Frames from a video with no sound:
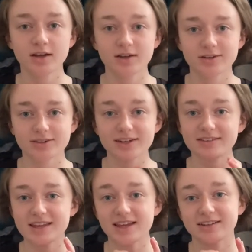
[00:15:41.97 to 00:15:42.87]
so that is
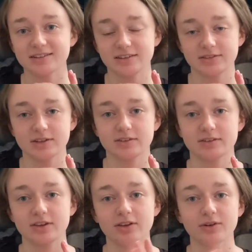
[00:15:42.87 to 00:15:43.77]
the end of this
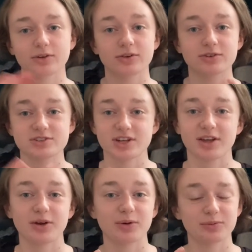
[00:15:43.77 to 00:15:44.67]
little
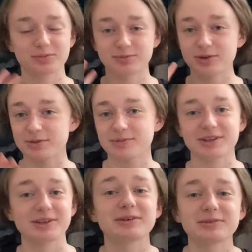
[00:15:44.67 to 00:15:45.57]
crochet with
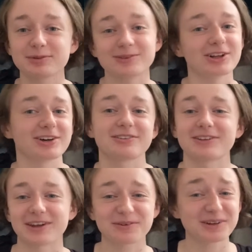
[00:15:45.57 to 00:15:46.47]
me vlog
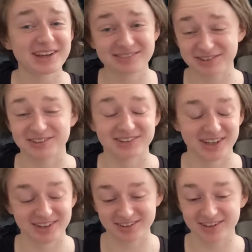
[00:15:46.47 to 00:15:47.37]
video whatever
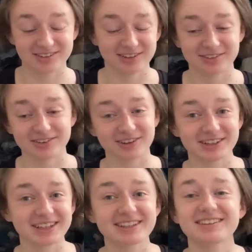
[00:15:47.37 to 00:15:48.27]
i end up
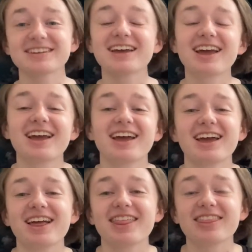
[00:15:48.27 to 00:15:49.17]
calling it
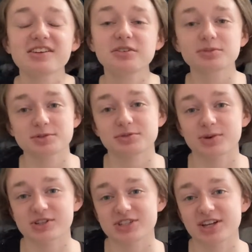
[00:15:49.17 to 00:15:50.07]
thank you so much for
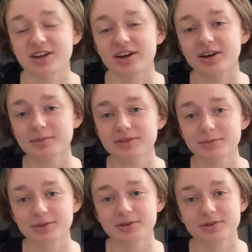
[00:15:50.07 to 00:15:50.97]
watching comment down
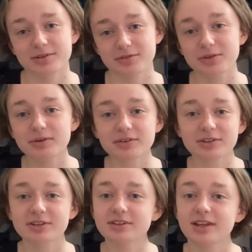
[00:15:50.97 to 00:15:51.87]
below if you've ever
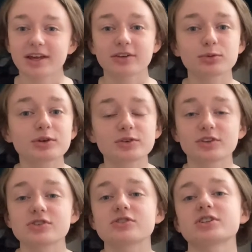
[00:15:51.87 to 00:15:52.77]
done like a sweater
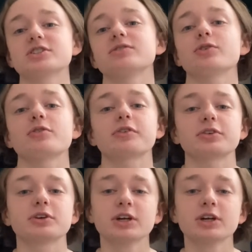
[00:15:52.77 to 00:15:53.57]
construction if you've ever